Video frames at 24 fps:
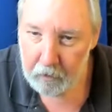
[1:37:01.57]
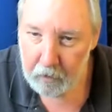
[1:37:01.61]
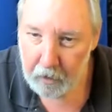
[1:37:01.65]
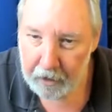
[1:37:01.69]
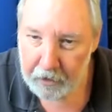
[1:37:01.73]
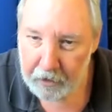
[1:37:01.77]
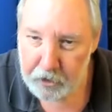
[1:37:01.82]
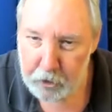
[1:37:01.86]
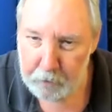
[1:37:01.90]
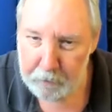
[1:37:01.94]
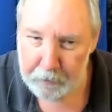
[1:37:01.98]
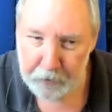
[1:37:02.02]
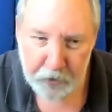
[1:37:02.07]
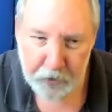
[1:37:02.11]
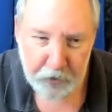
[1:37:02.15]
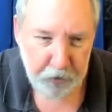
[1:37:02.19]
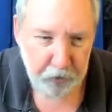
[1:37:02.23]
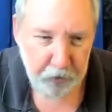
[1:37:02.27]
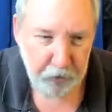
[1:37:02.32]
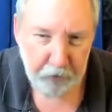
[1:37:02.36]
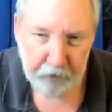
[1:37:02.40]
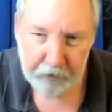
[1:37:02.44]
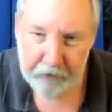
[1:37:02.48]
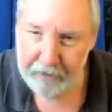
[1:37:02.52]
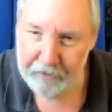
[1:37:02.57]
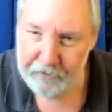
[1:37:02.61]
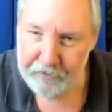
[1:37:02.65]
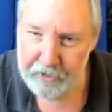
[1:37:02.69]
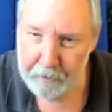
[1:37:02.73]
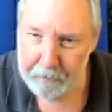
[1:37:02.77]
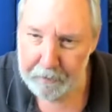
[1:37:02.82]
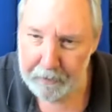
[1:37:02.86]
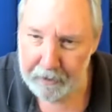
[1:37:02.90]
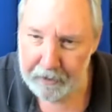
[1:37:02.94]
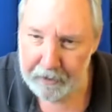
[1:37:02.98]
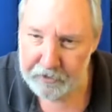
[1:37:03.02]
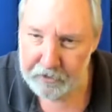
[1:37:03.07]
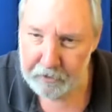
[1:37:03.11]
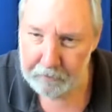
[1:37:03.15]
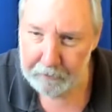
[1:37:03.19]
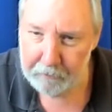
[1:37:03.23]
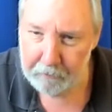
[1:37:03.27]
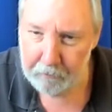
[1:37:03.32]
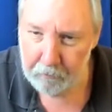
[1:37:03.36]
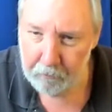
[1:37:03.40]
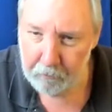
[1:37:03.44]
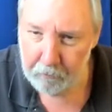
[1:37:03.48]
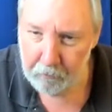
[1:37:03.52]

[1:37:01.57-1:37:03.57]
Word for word: I super scrolled. How's that possible?